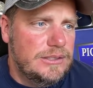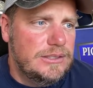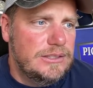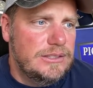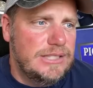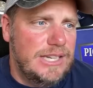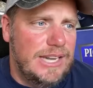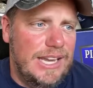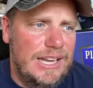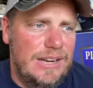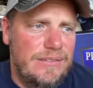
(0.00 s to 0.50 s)

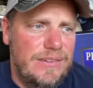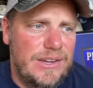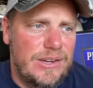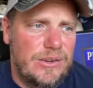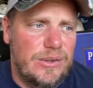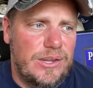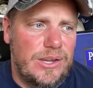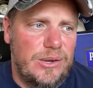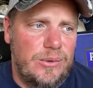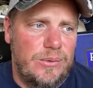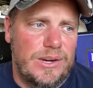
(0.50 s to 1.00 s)
Yeah, I hate a vehicle
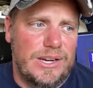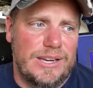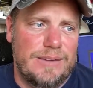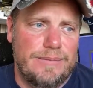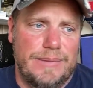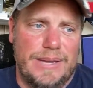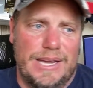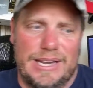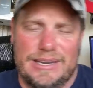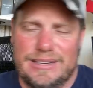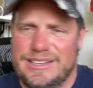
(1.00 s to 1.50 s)
that you want to get
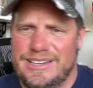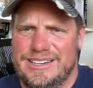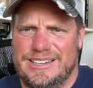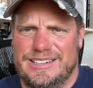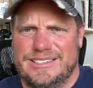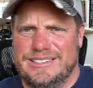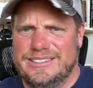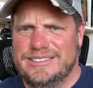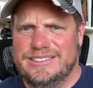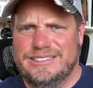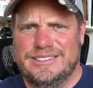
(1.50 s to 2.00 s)
back. Yeah,
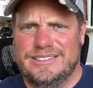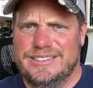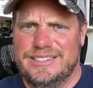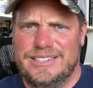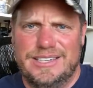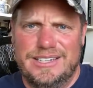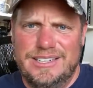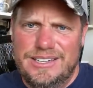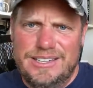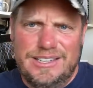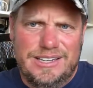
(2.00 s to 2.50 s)

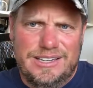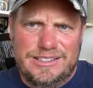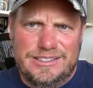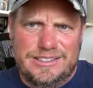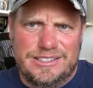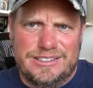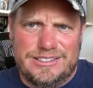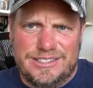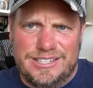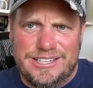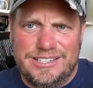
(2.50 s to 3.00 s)

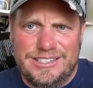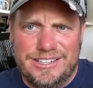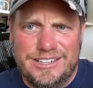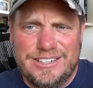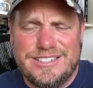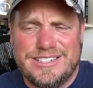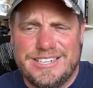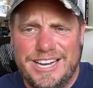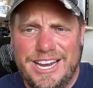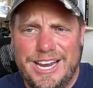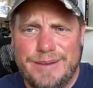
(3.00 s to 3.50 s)
there, there's
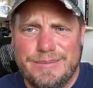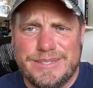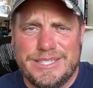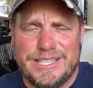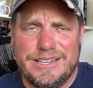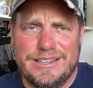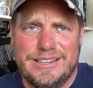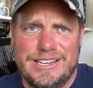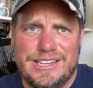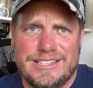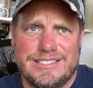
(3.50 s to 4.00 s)
times
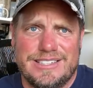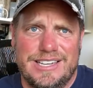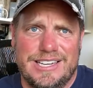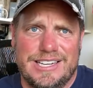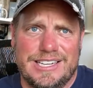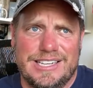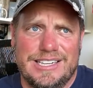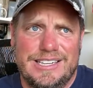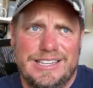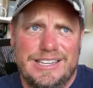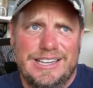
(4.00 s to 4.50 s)
that it's
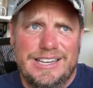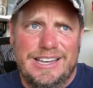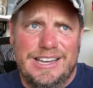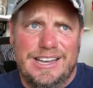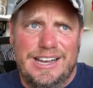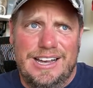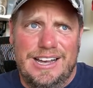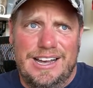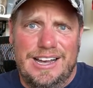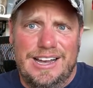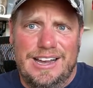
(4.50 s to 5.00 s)
like
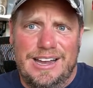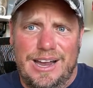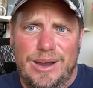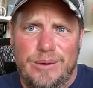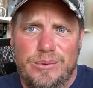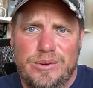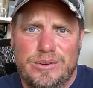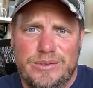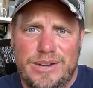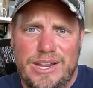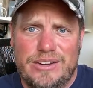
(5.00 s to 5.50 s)
I, I
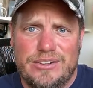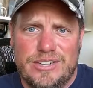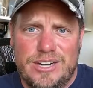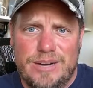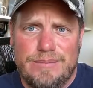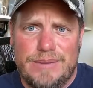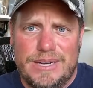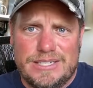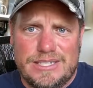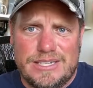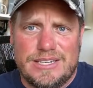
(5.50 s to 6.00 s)
would rather drive
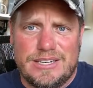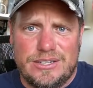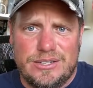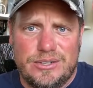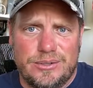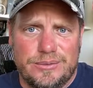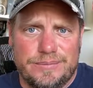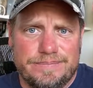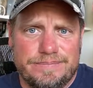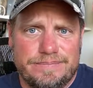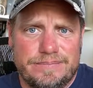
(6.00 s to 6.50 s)
my
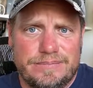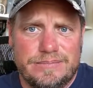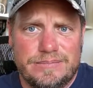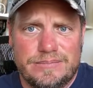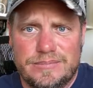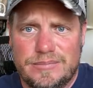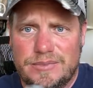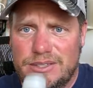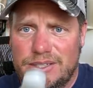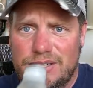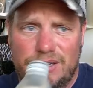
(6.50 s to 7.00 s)
sixty-two.
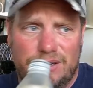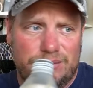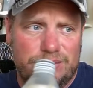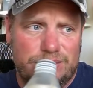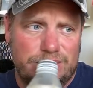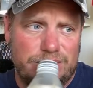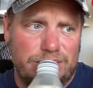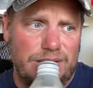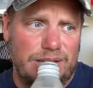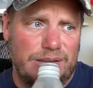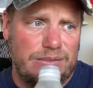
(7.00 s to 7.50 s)
Yeah,
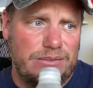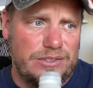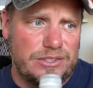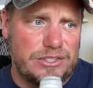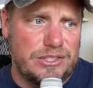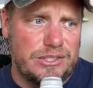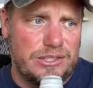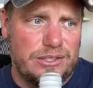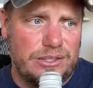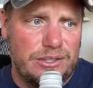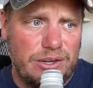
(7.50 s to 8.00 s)
really, for
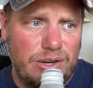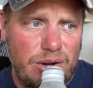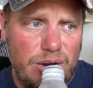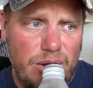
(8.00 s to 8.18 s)
sure.